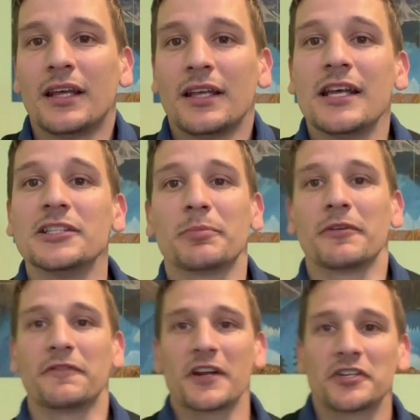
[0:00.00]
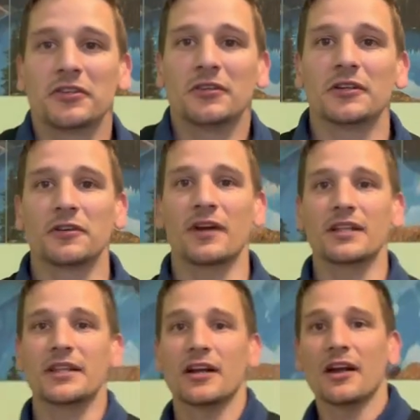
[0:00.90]
is a professional look
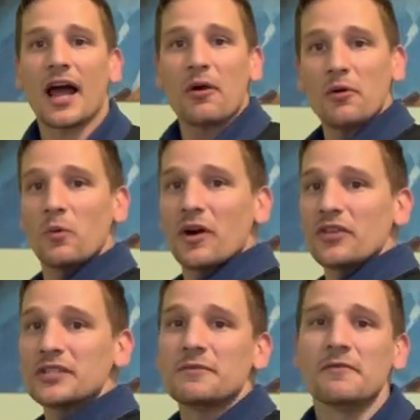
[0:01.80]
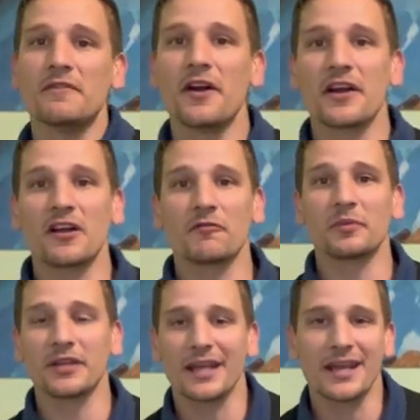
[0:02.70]
right there. I would wear this very
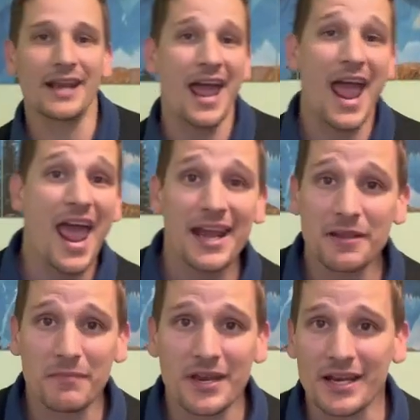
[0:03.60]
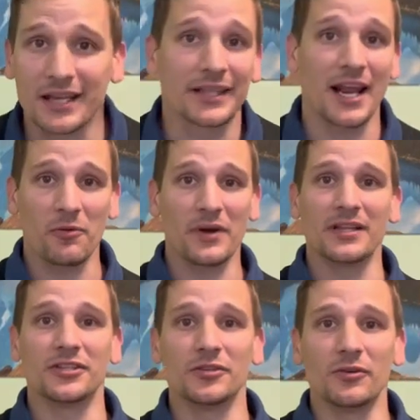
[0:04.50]
comfortably into any meeting that I went
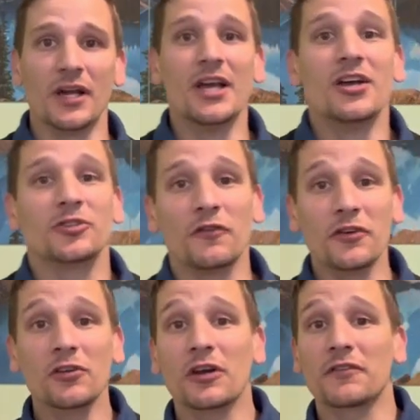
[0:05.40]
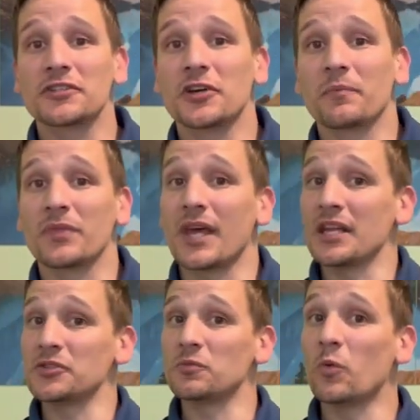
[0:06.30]
into. So if you're looking for something
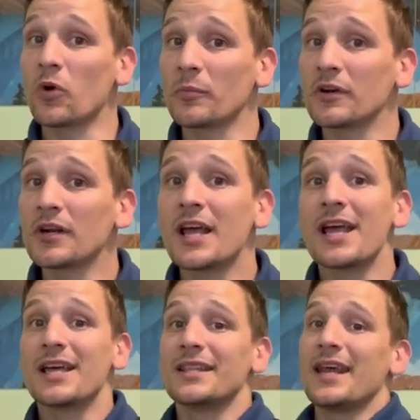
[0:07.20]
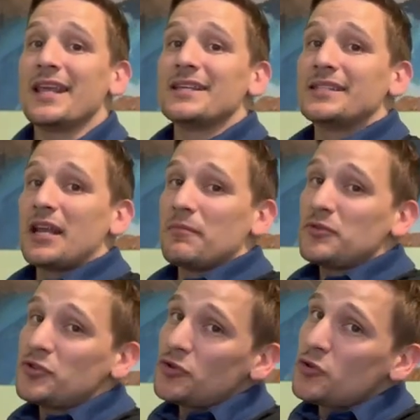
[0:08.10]
that is warmer, that is that
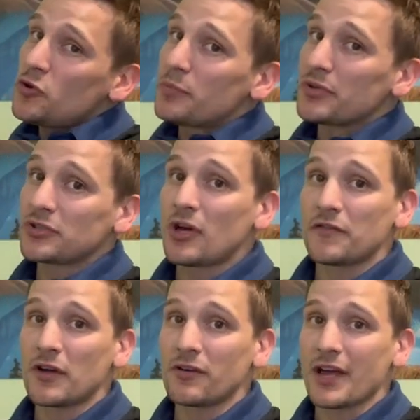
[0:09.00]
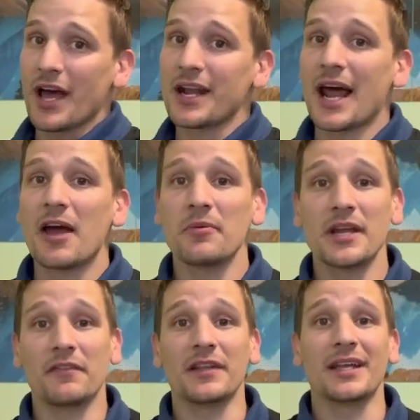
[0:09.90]
super soft all cotton, I would
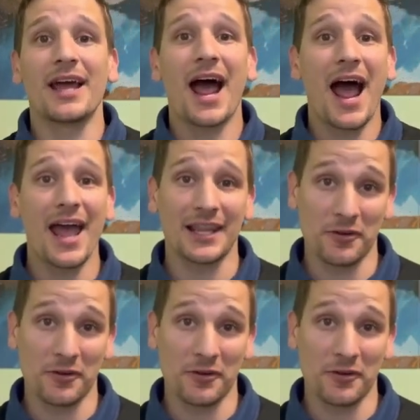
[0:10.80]
definitely highly